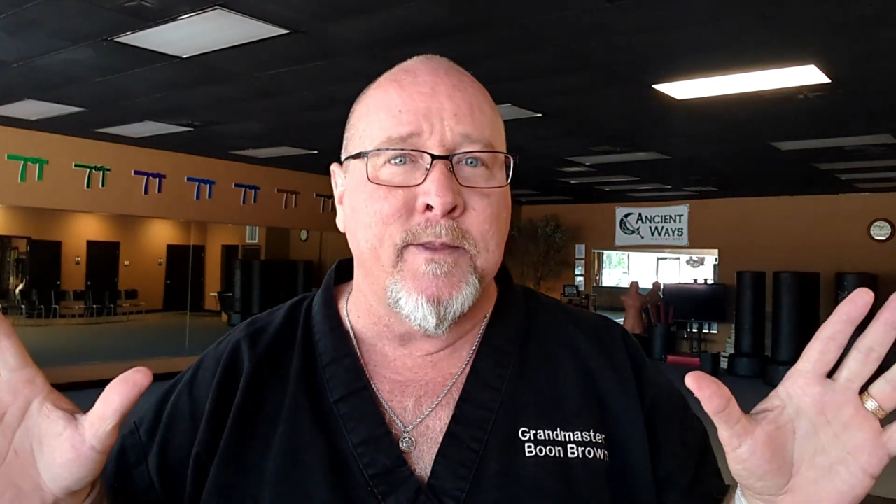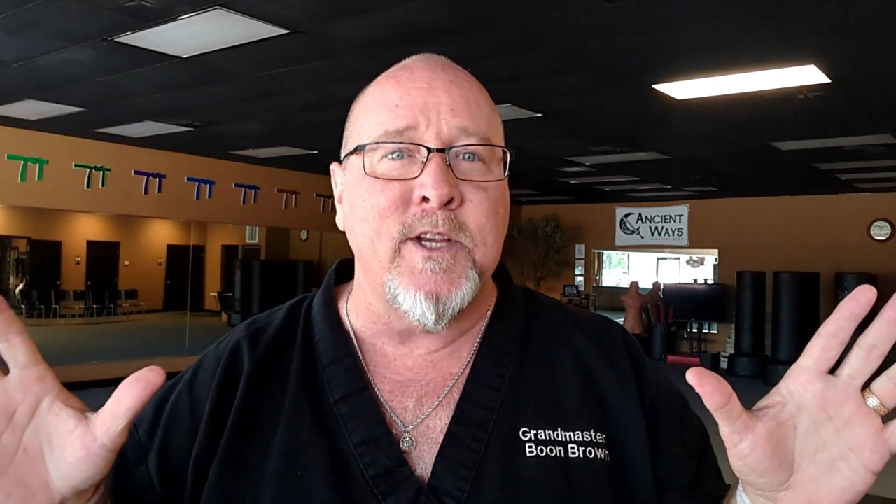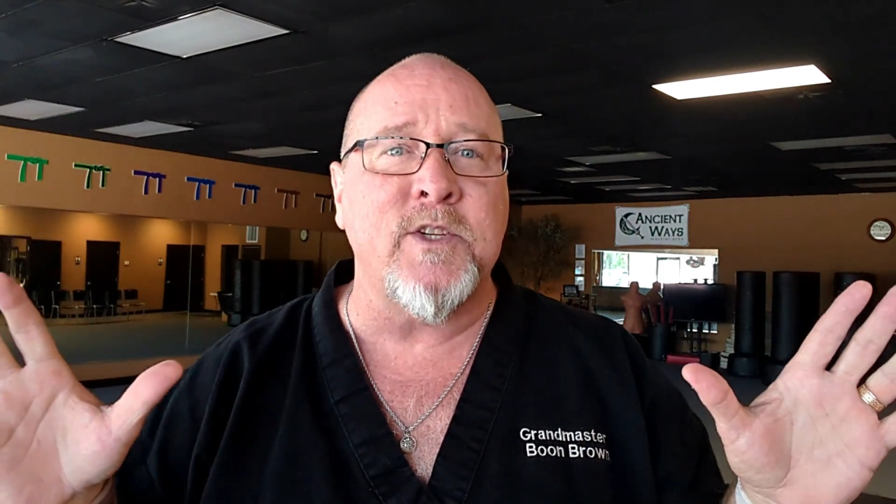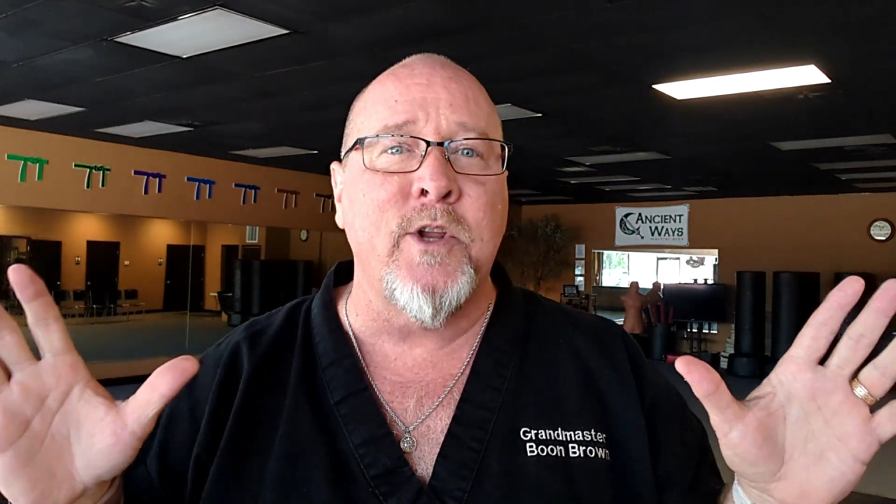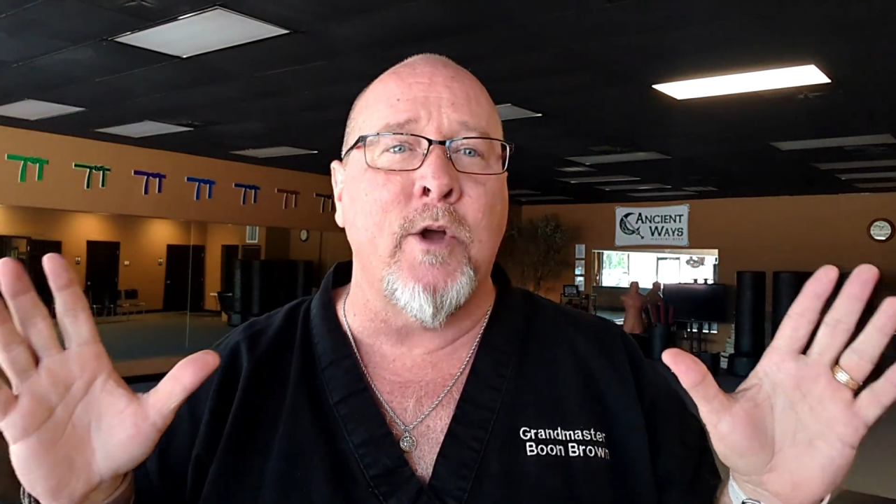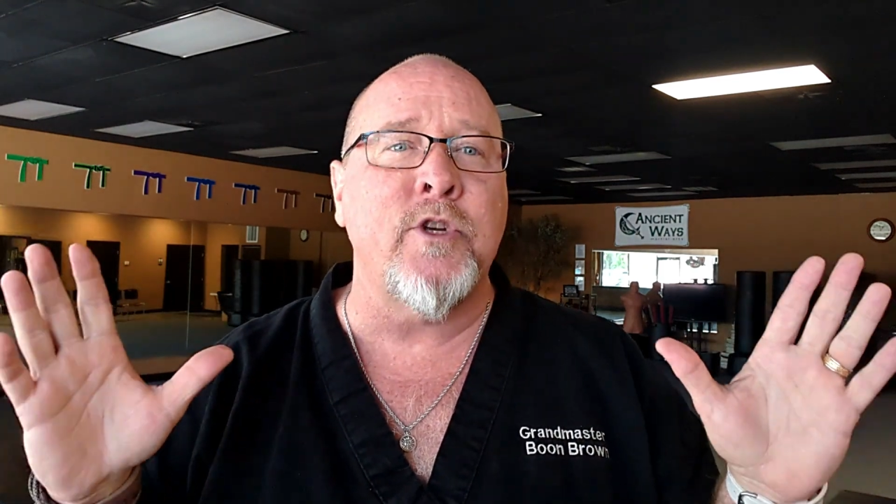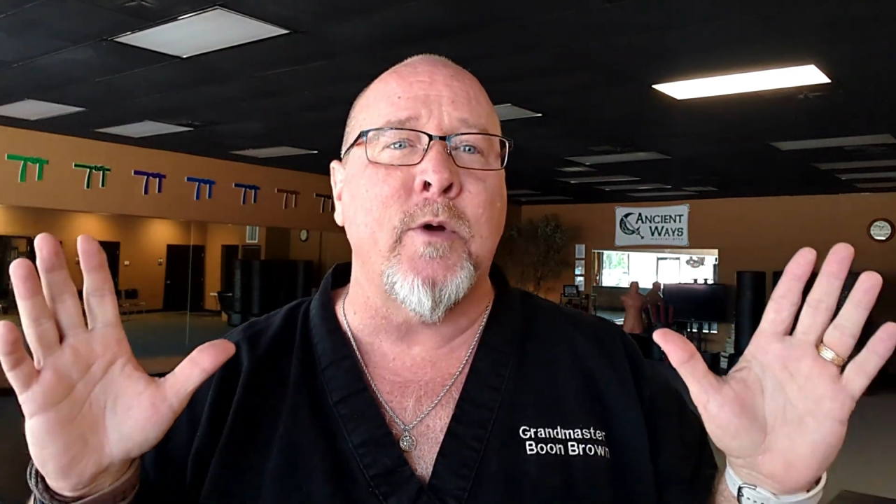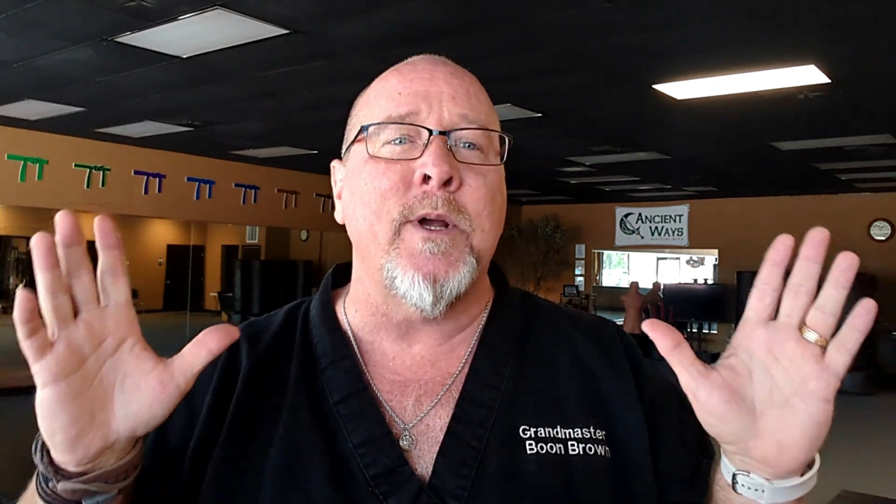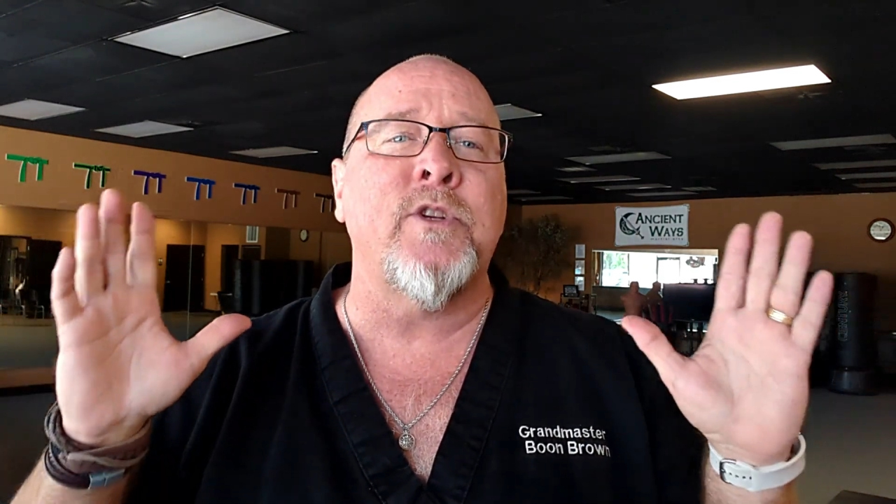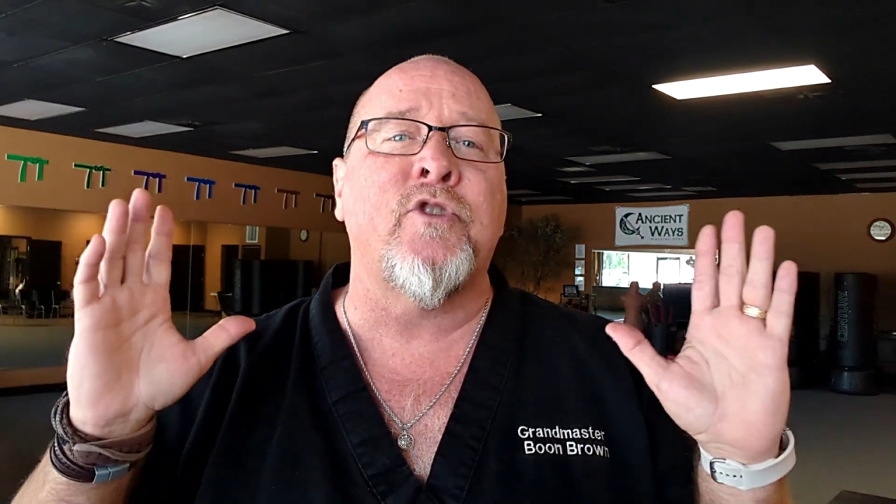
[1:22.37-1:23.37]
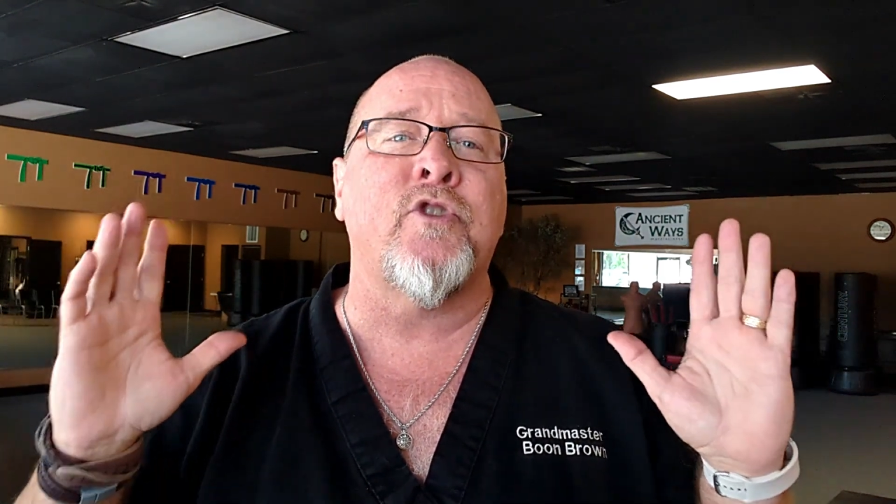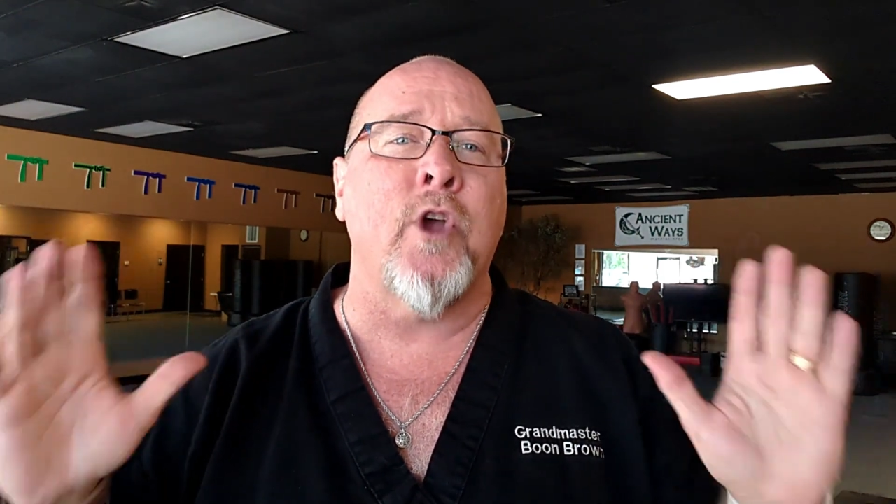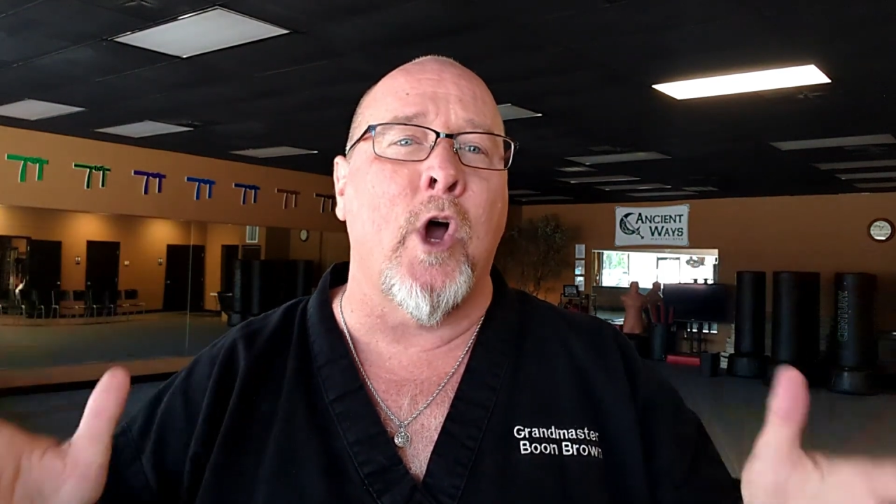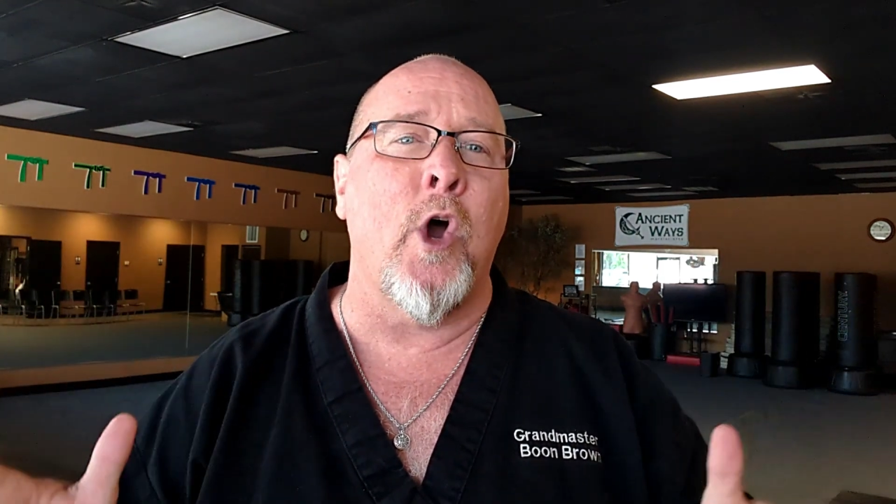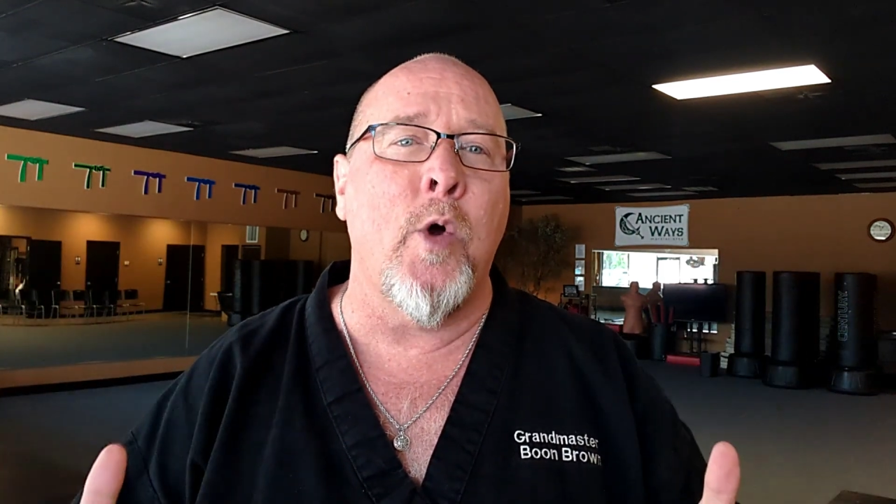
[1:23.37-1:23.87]
This dojo is
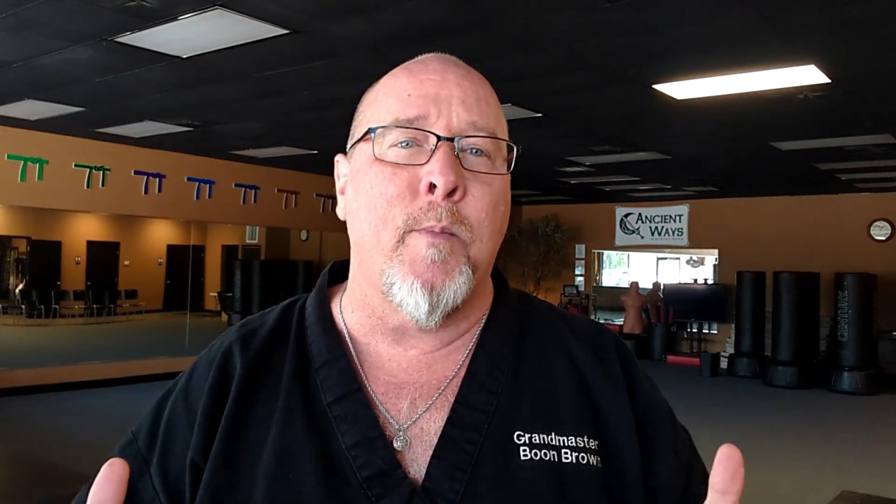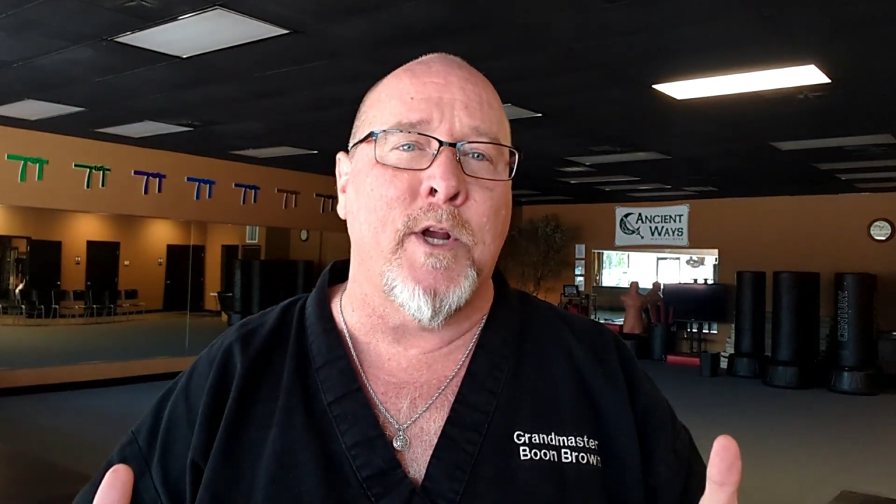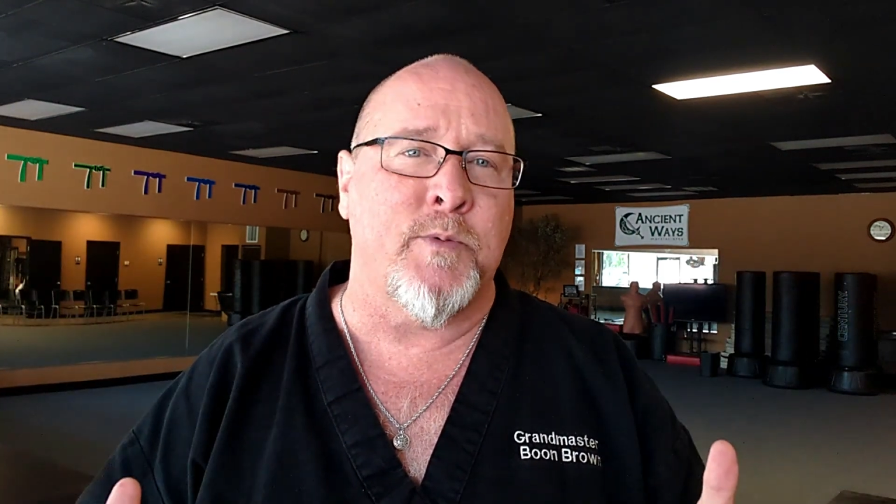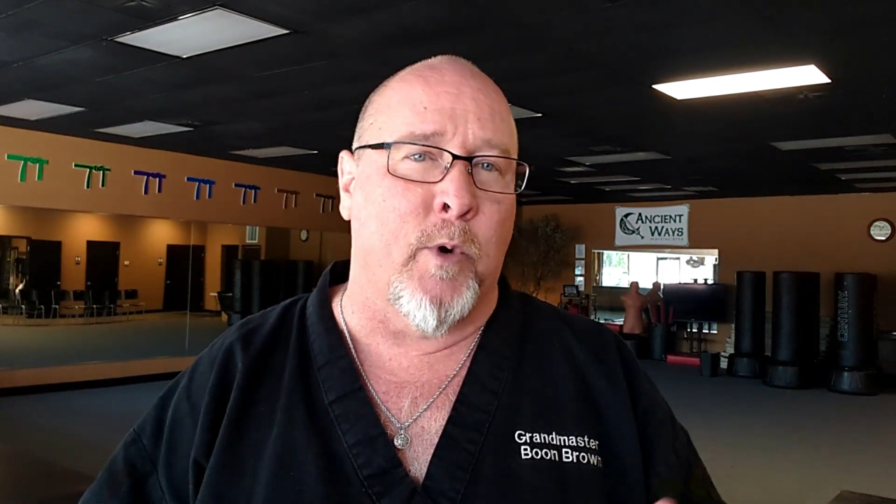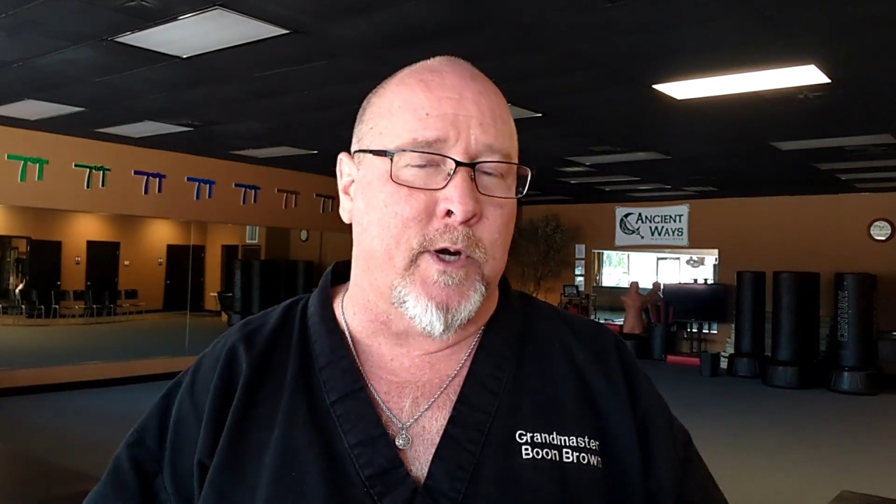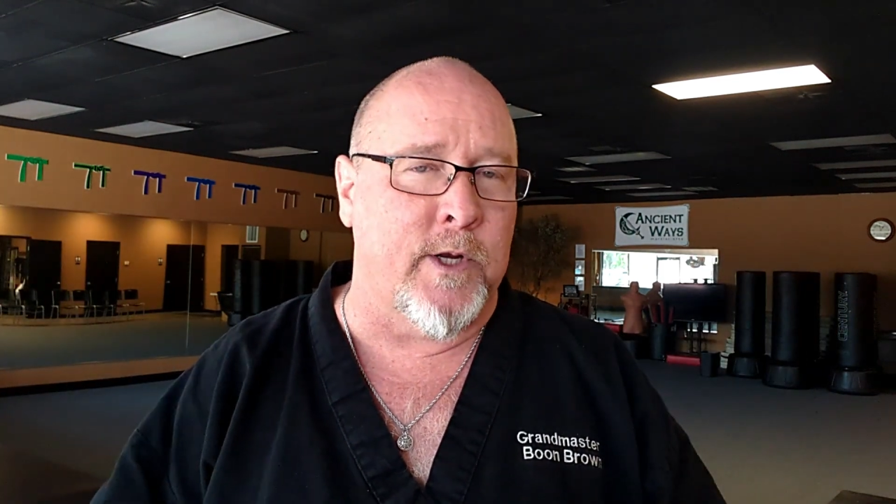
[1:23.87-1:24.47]
so much more